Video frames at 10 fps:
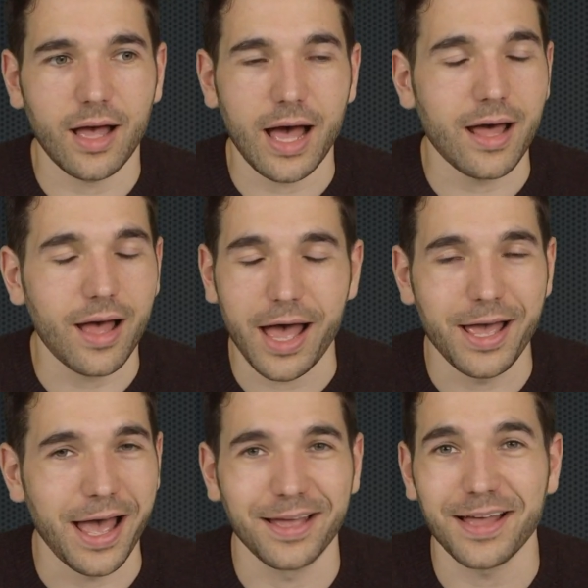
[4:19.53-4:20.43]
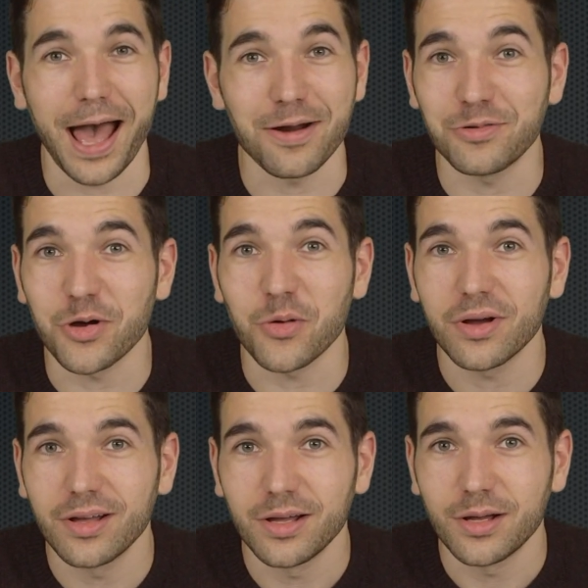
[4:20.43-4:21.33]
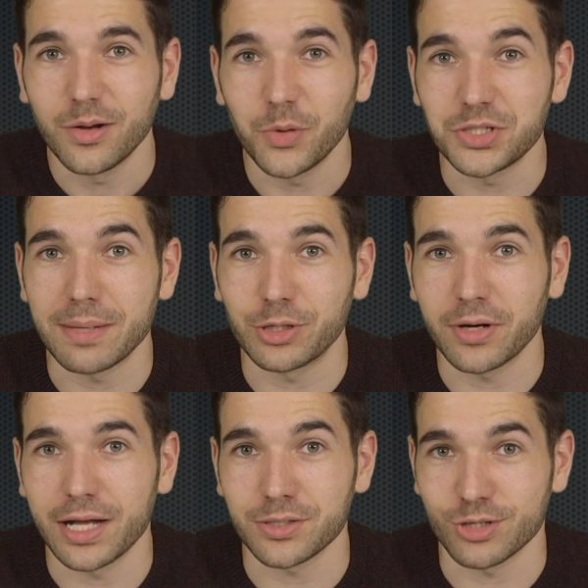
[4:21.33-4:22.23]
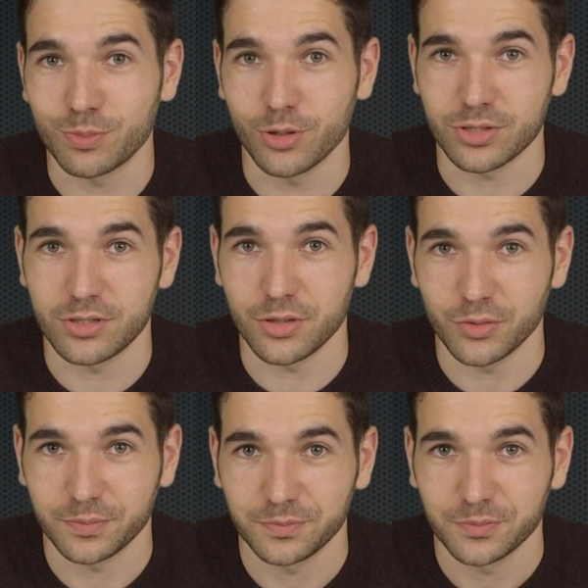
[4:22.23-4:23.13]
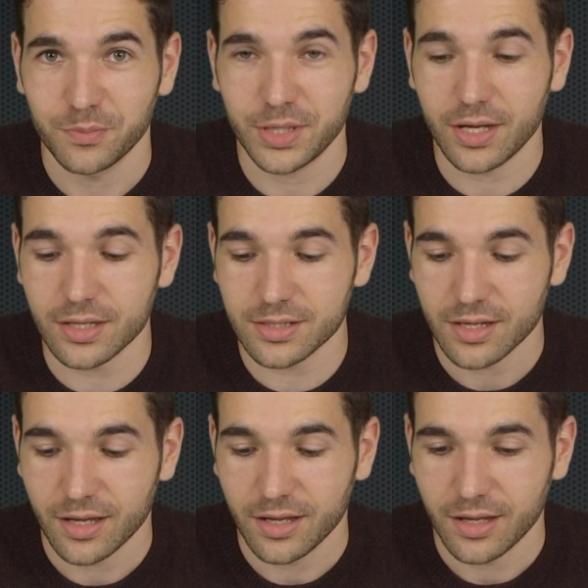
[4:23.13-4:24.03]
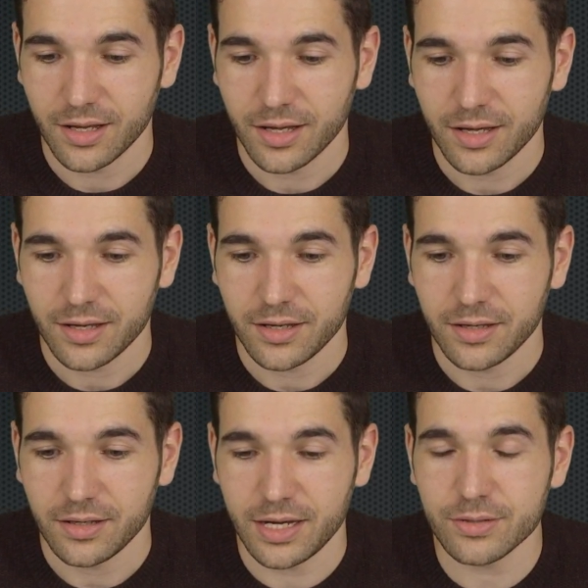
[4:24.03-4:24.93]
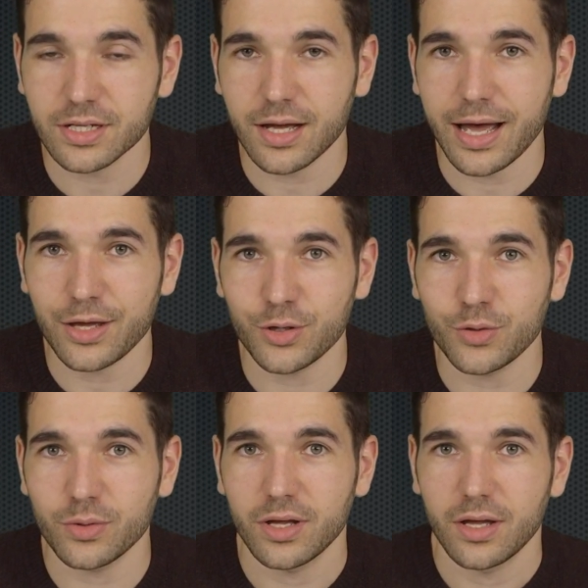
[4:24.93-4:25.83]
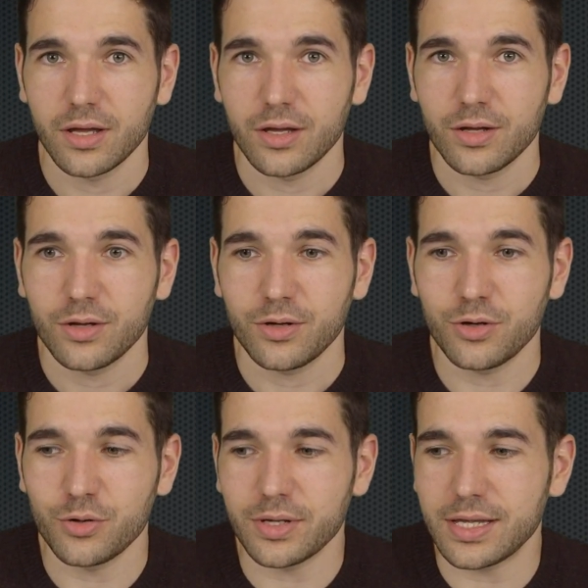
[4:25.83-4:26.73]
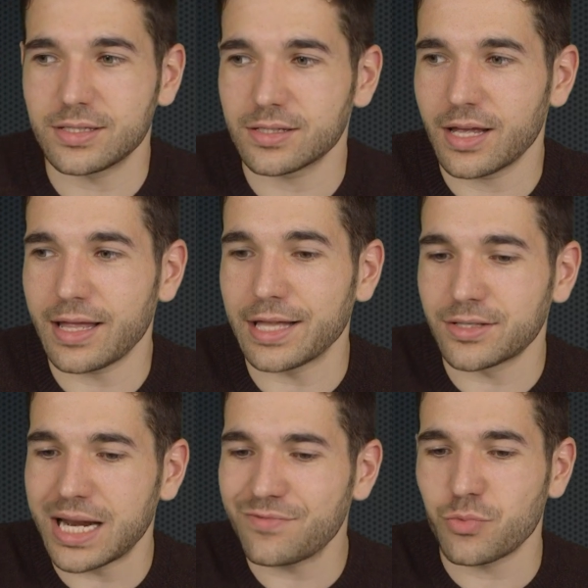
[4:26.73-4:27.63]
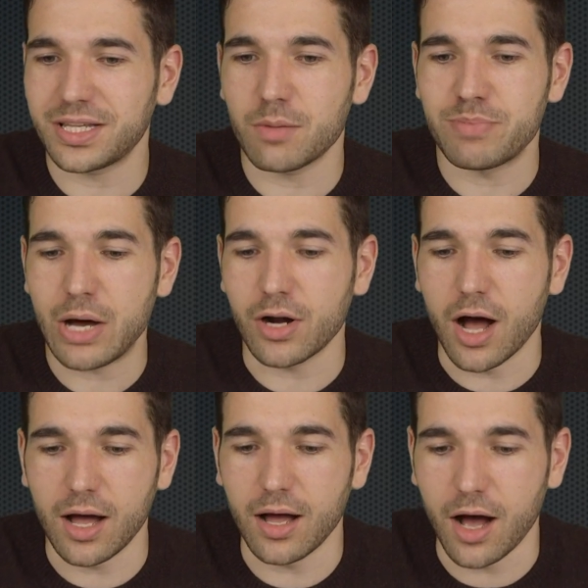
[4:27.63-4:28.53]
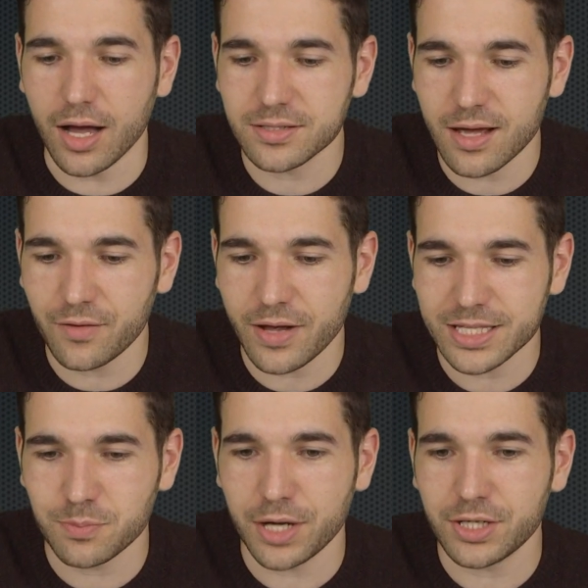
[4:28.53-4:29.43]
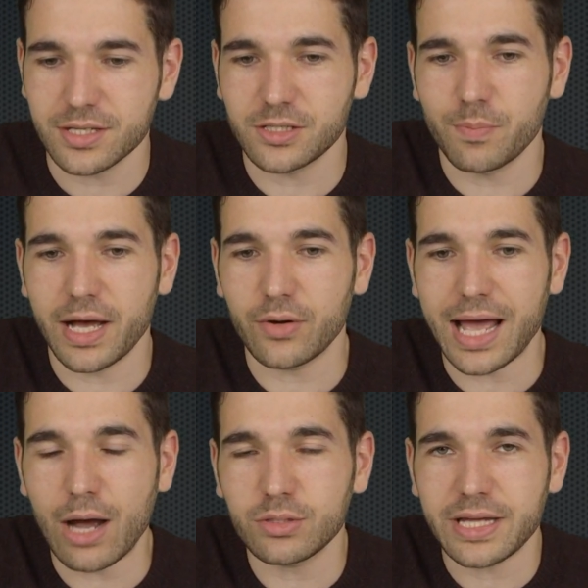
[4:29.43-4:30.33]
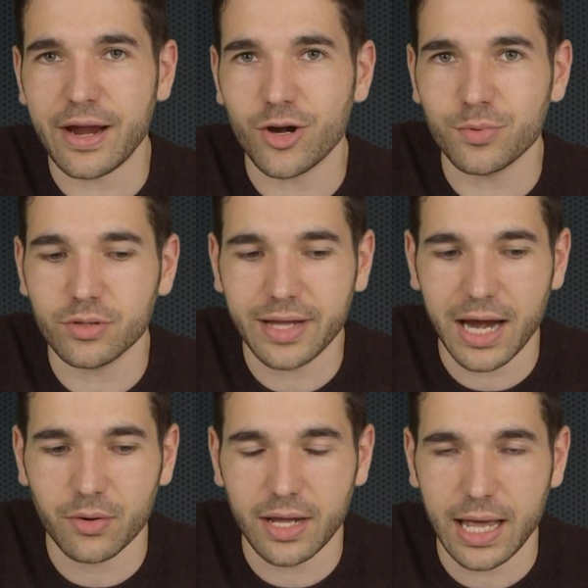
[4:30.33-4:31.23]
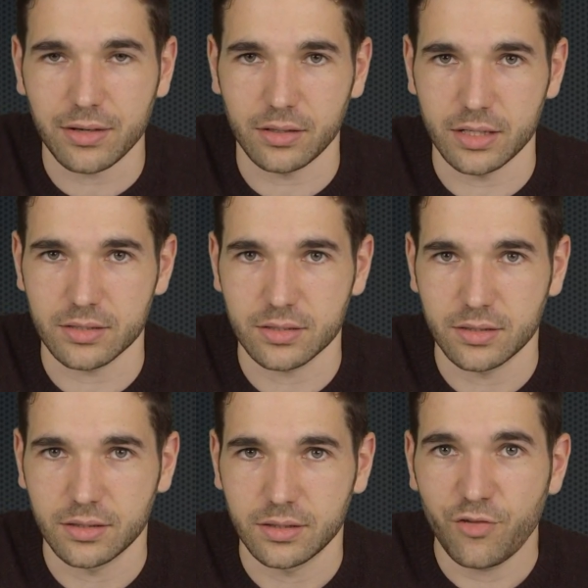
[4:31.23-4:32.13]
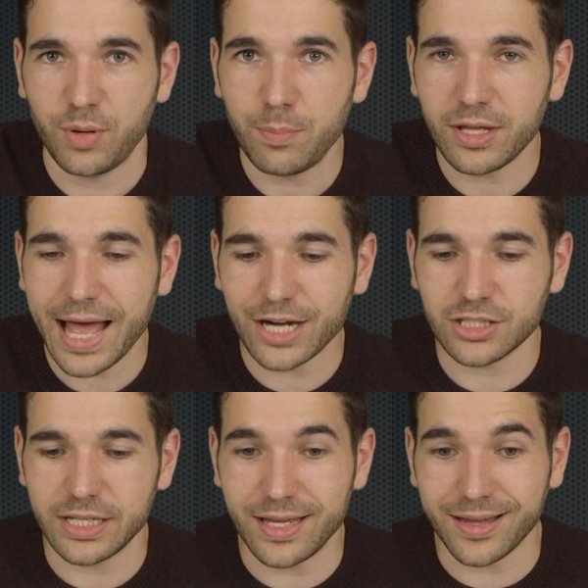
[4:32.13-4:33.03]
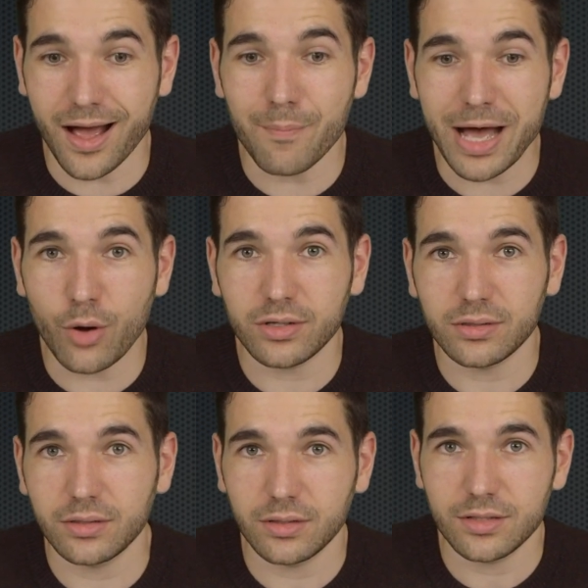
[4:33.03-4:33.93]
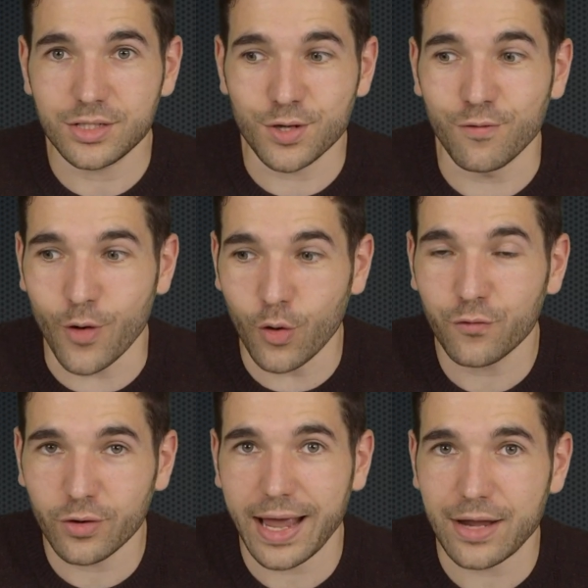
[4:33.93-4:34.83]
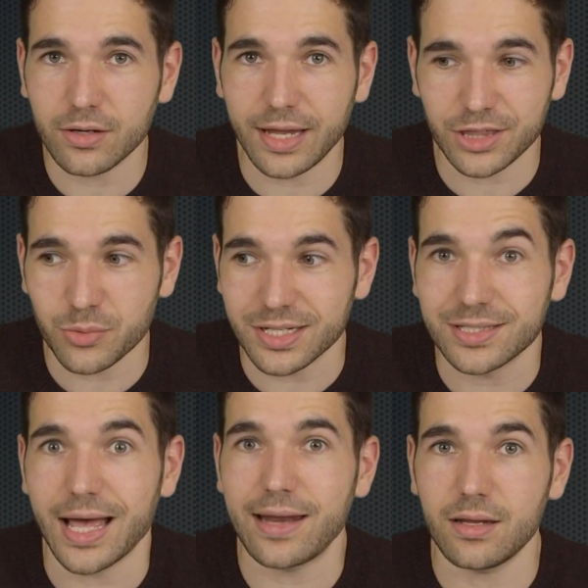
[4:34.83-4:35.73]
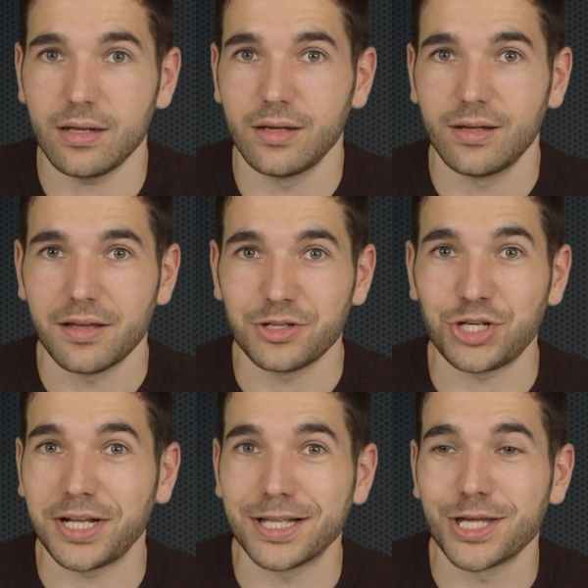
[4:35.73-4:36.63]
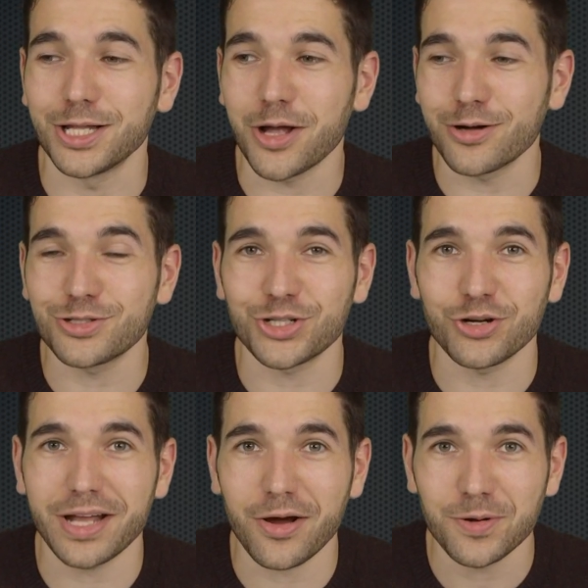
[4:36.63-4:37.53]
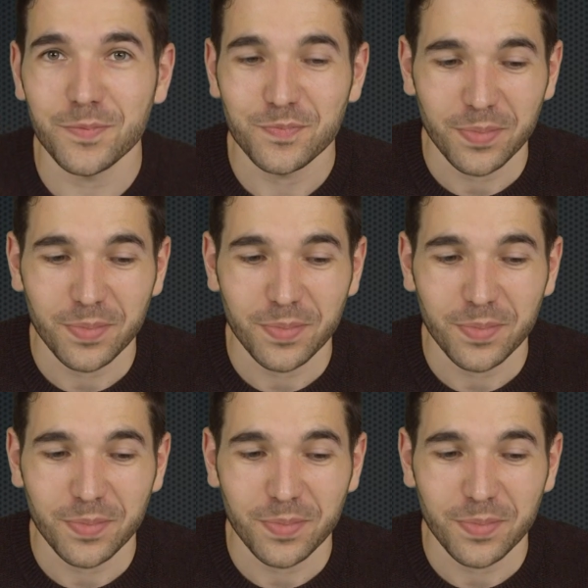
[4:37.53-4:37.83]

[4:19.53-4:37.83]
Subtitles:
I don't know what Democrats are supposed to do. Because here's a guy who is... It's not even really about Ossoff as much as it's about how terrible Karen Handel is. If people actually come out to vote for Handel, like they're excited, and she gets a large turnout,